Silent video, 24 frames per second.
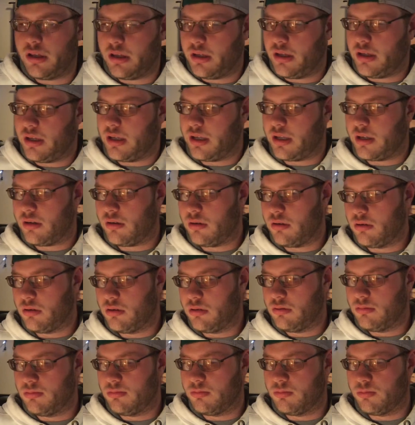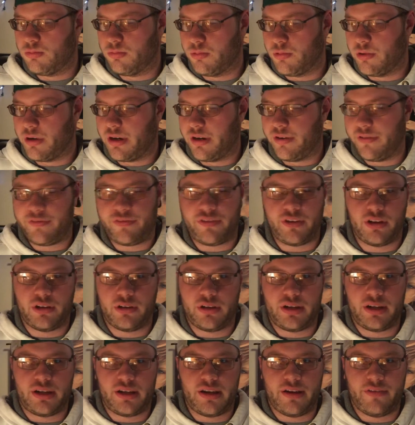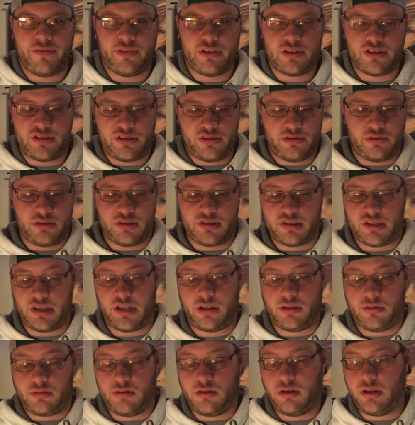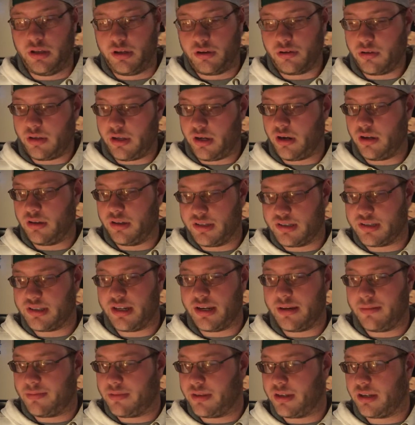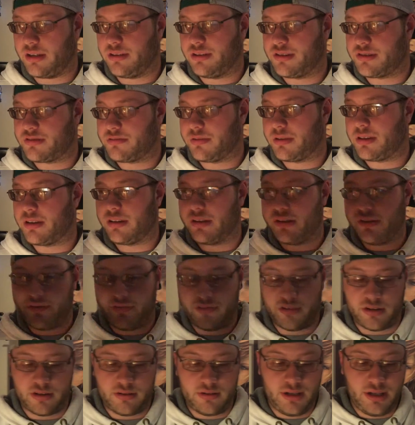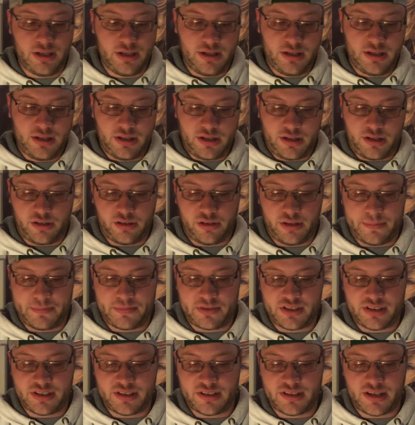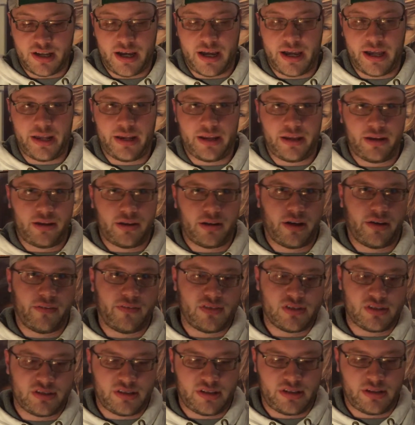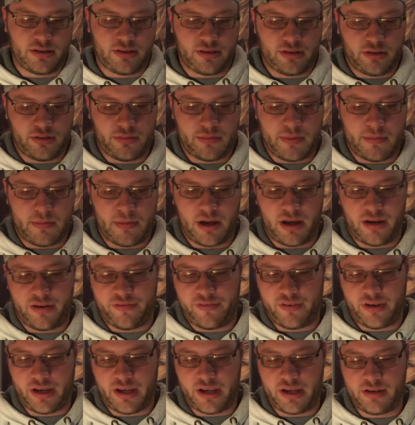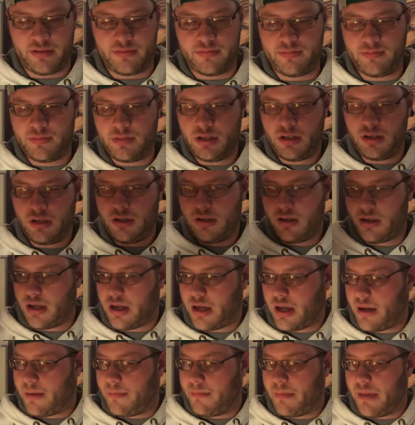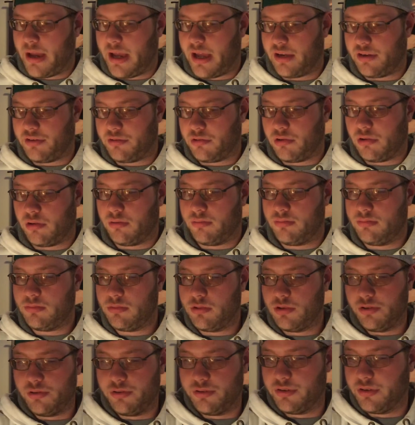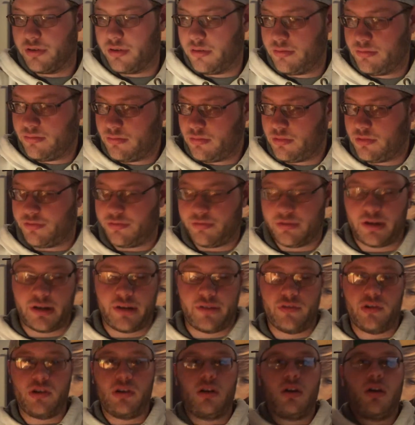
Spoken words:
it wouldn't feel any different to you, because they literally are the same thing, just with the different clips inside, and obviously a little bit modified manual holder, whatever.